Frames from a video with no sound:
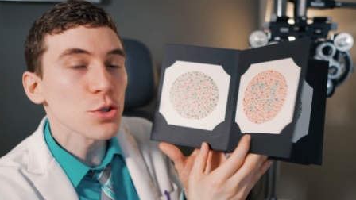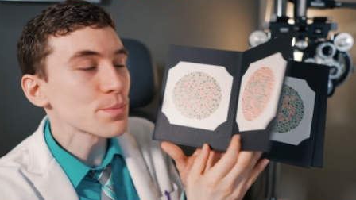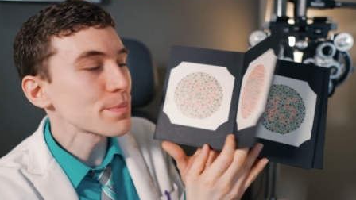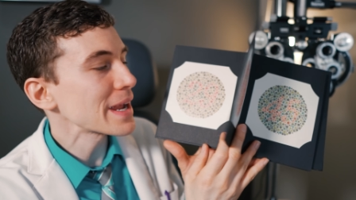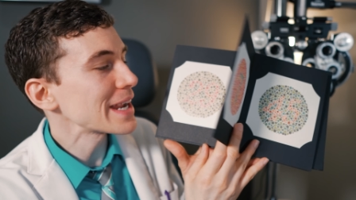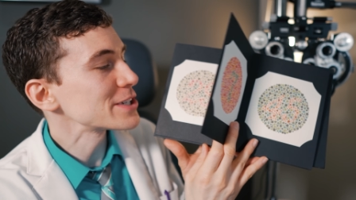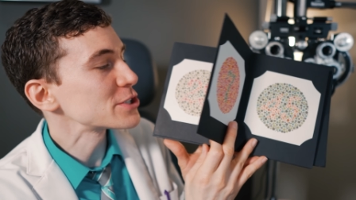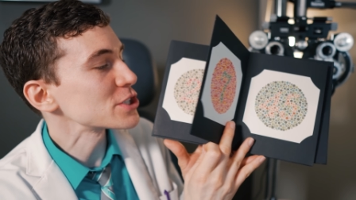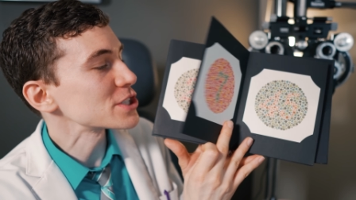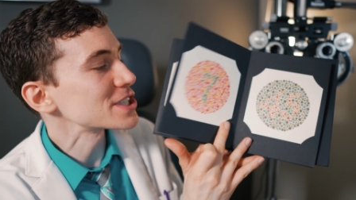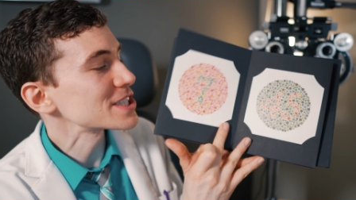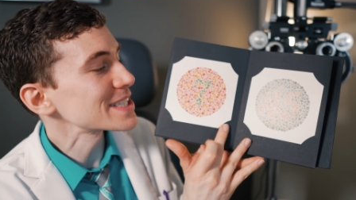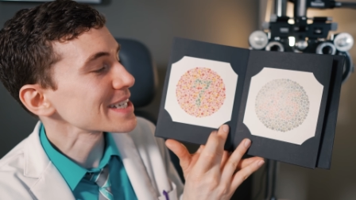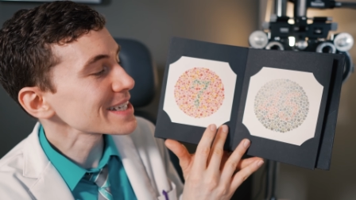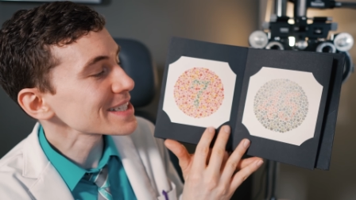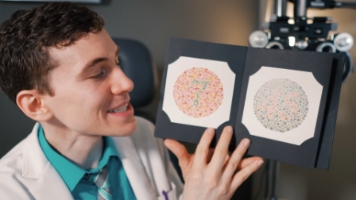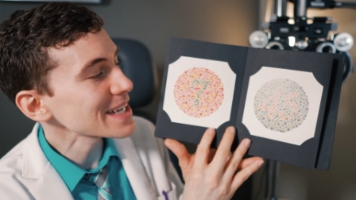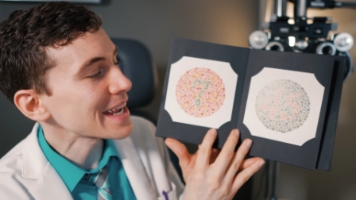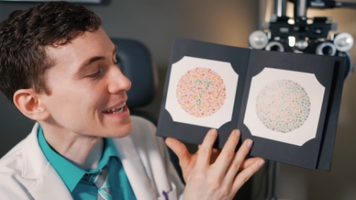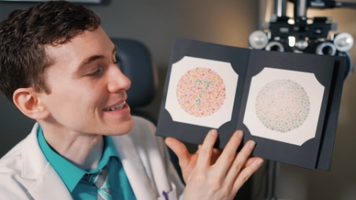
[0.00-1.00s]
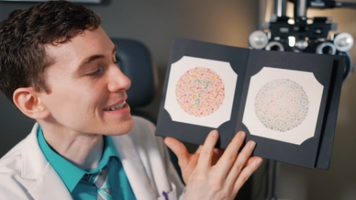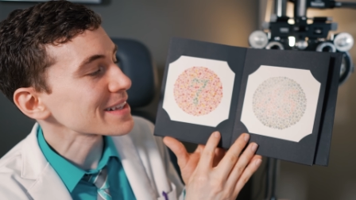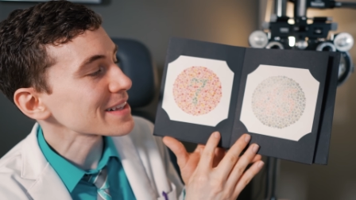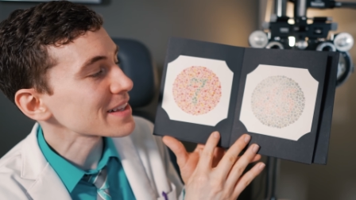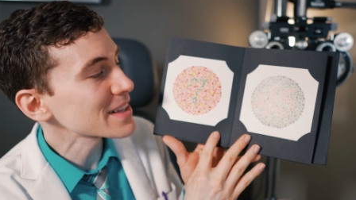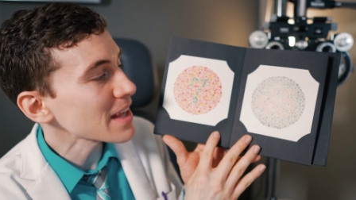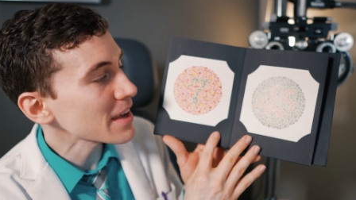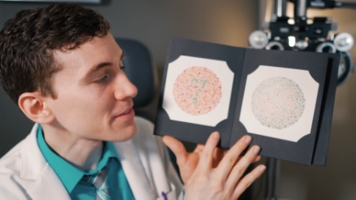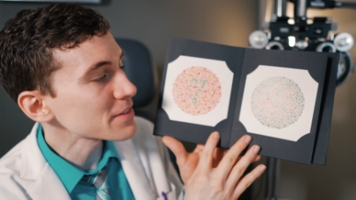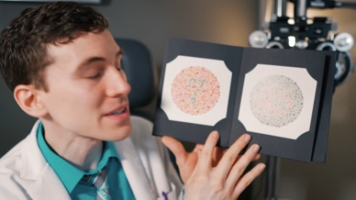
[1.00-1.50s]
two pages, six and
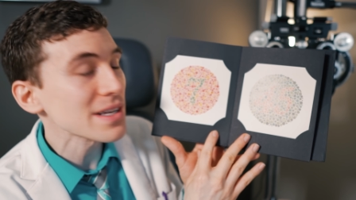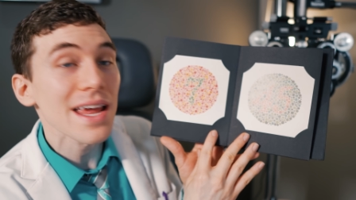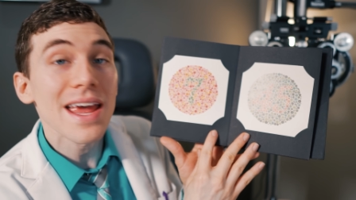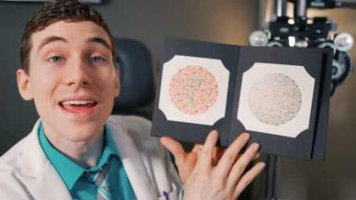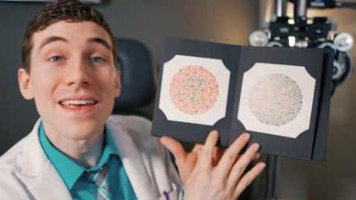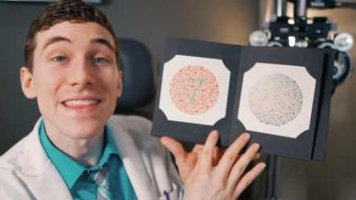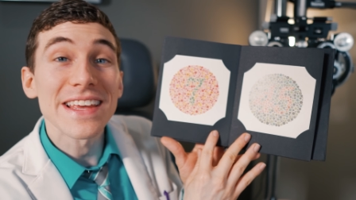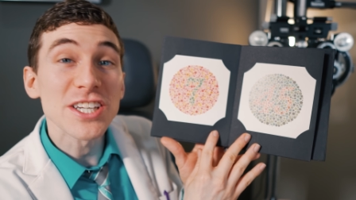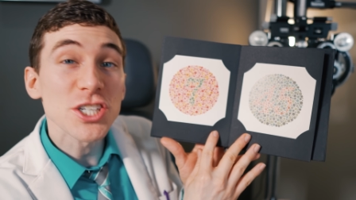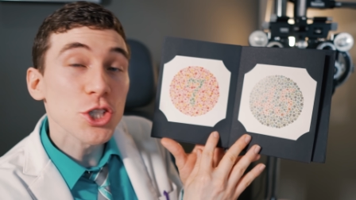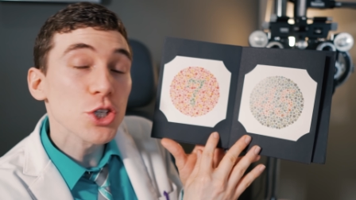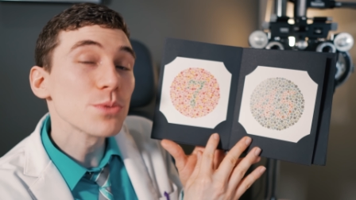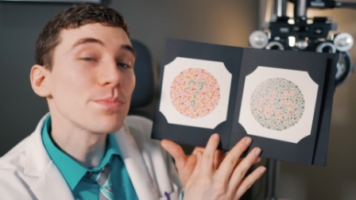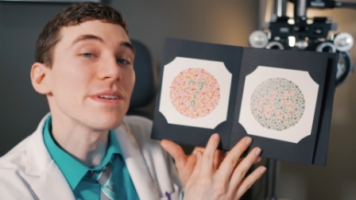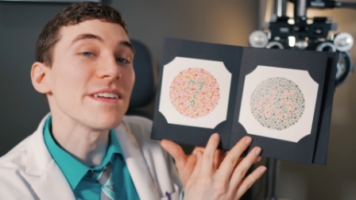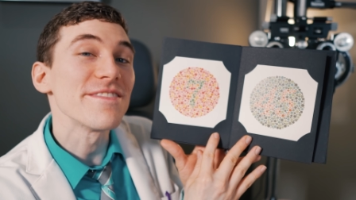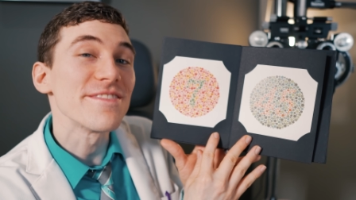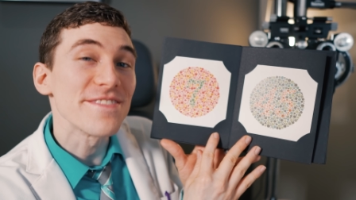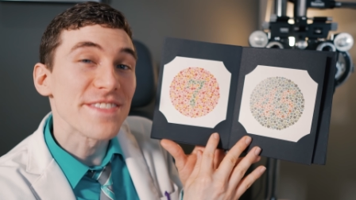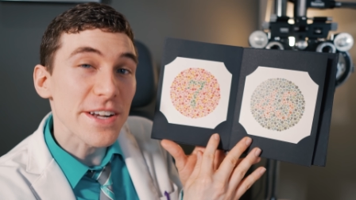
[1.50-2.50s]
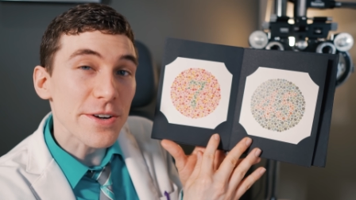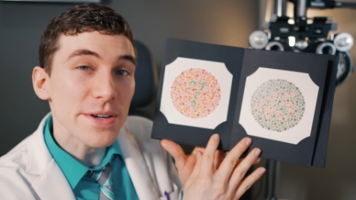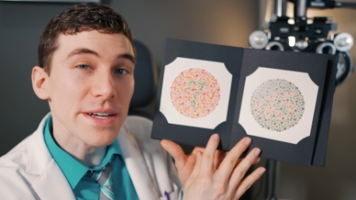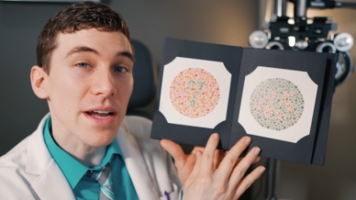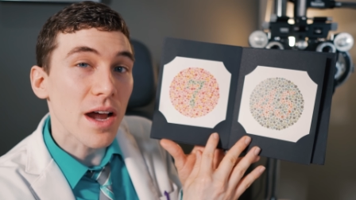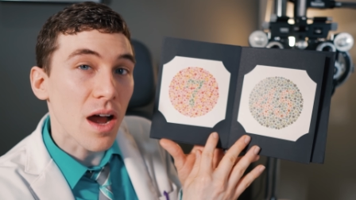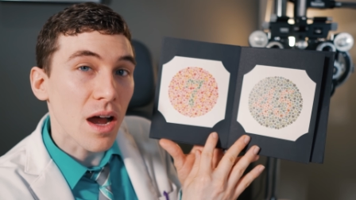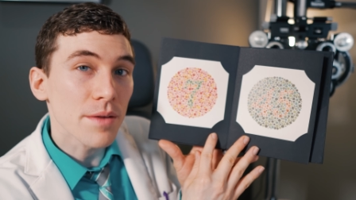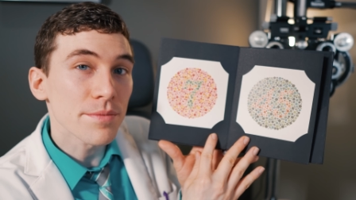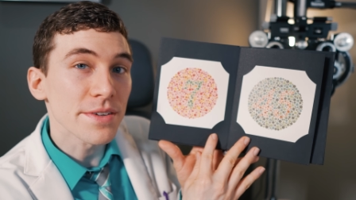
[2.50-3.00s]
seven, they should be
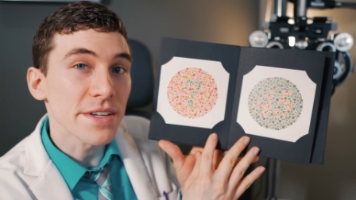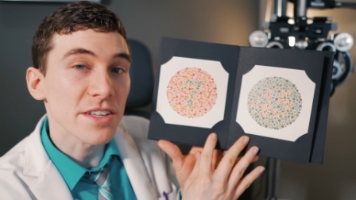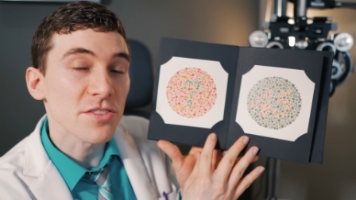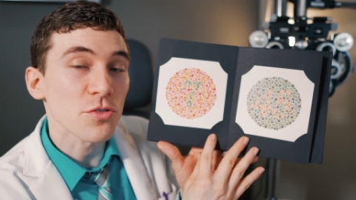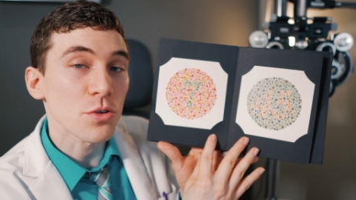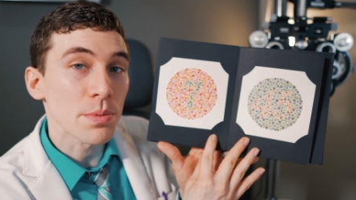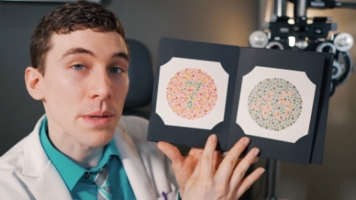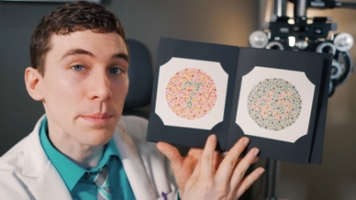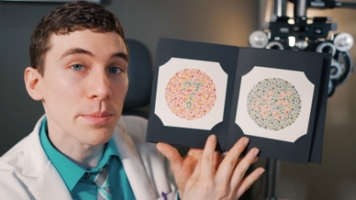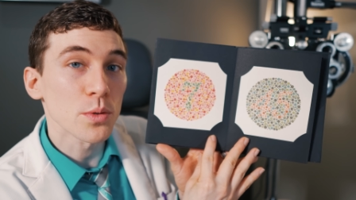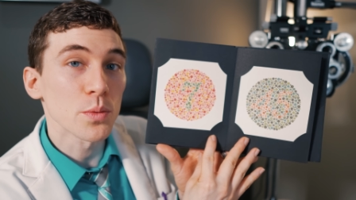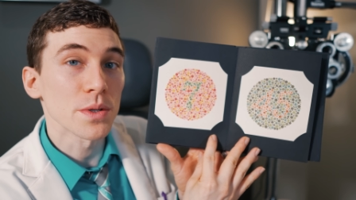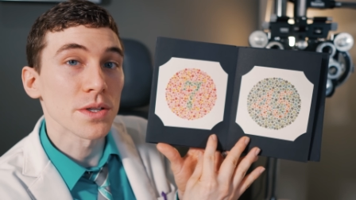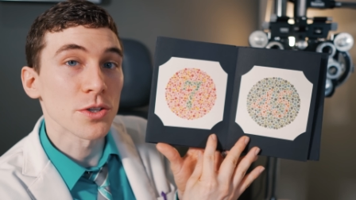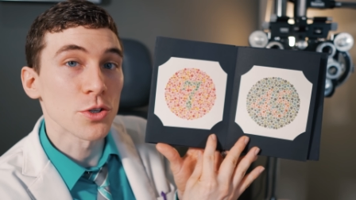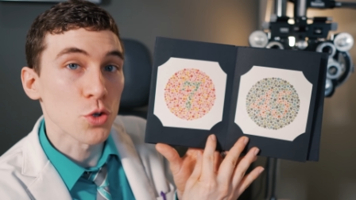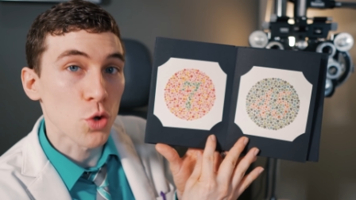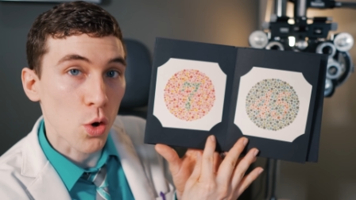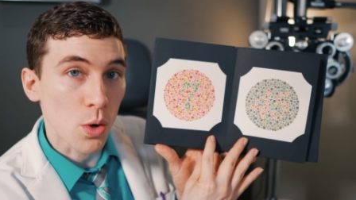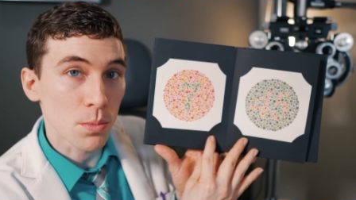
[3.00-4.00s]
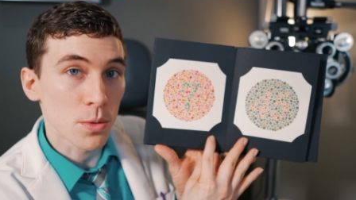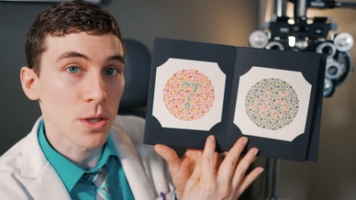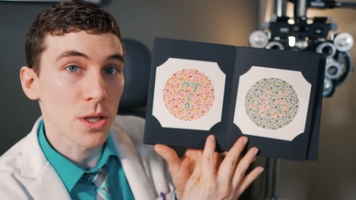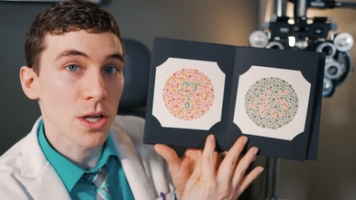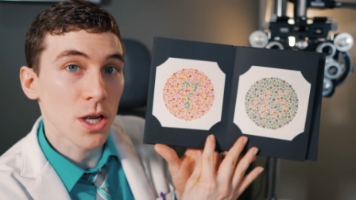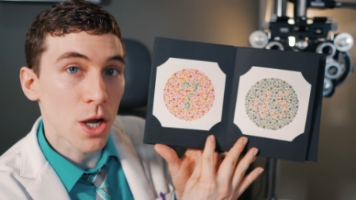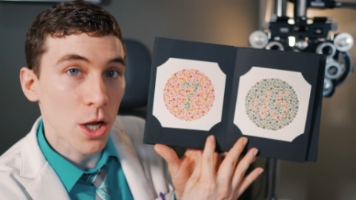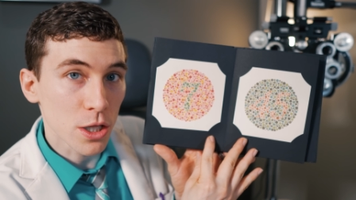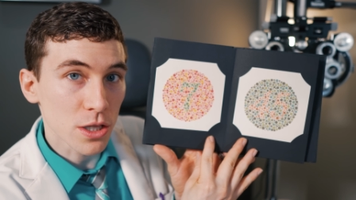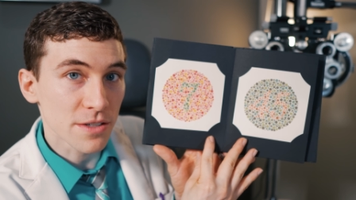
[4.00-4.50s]
very obvious for people with normal
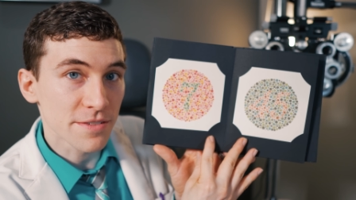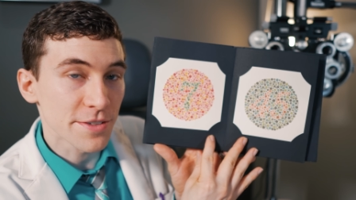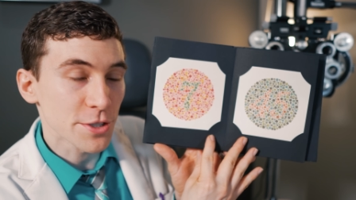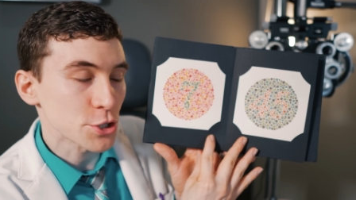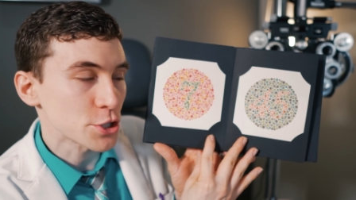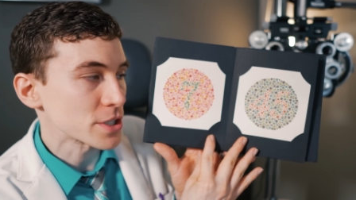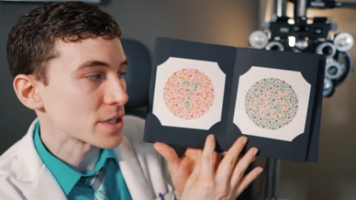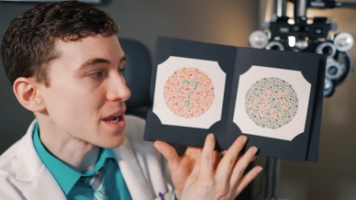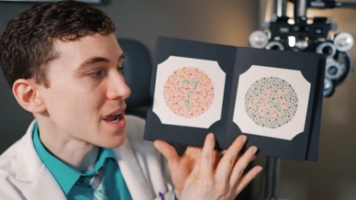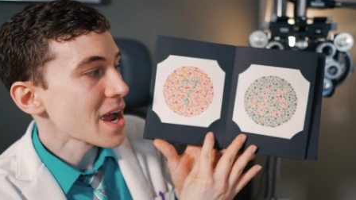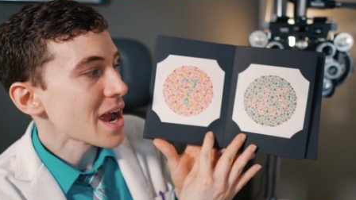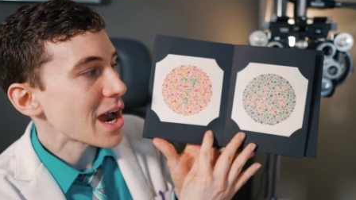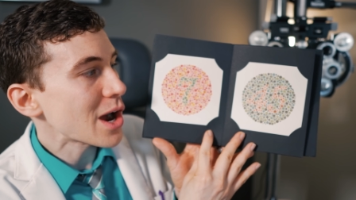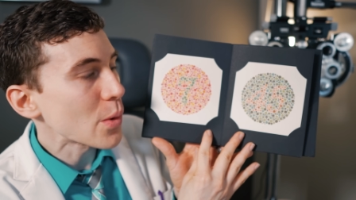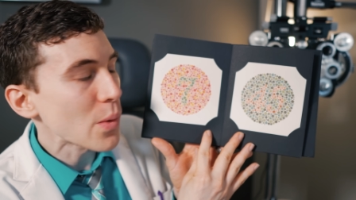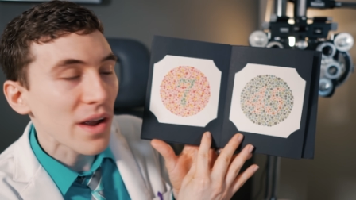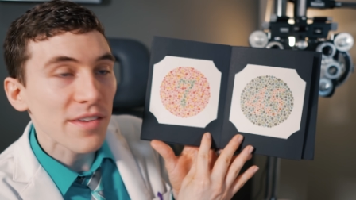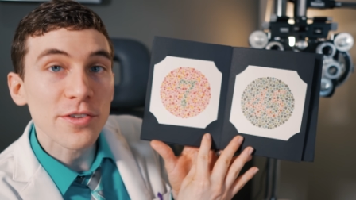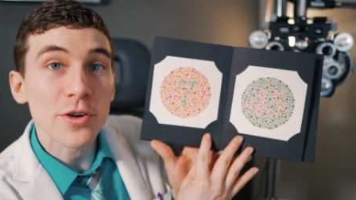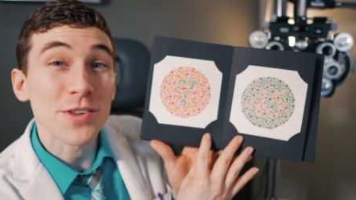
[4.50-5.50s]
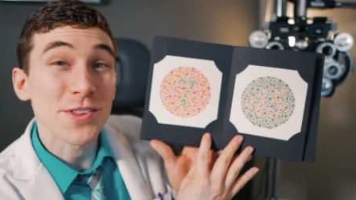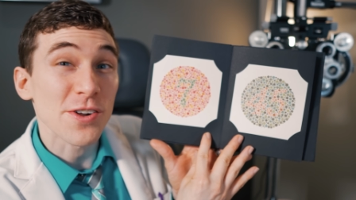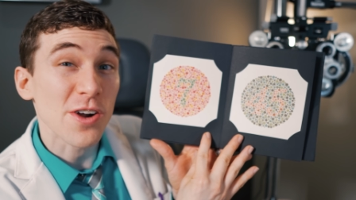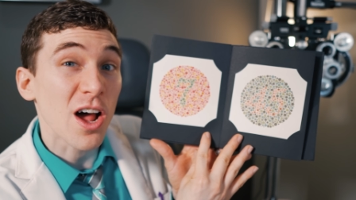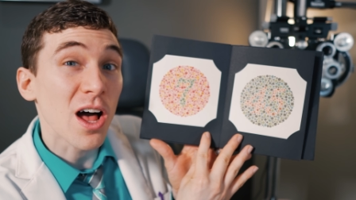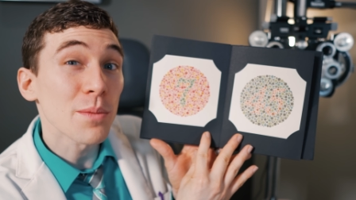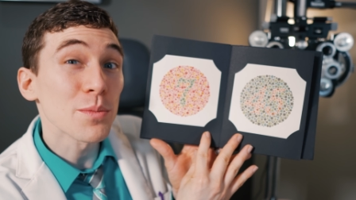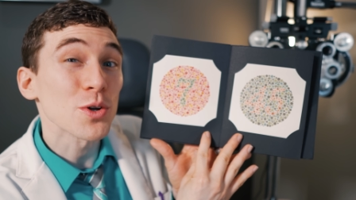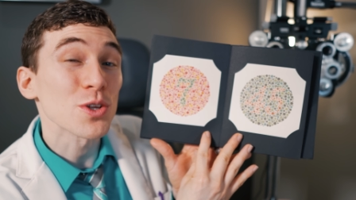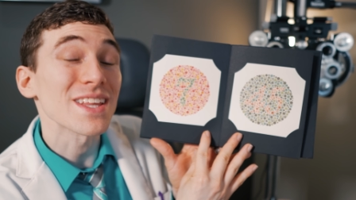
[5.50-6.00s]
color vision. However, they're
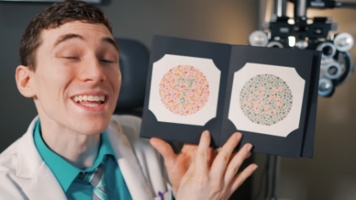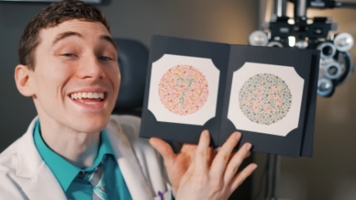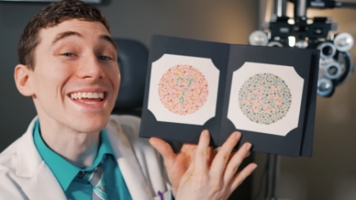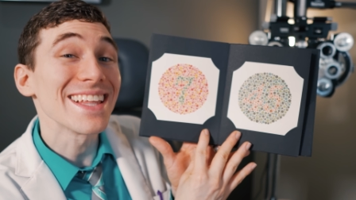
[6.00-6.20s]
almost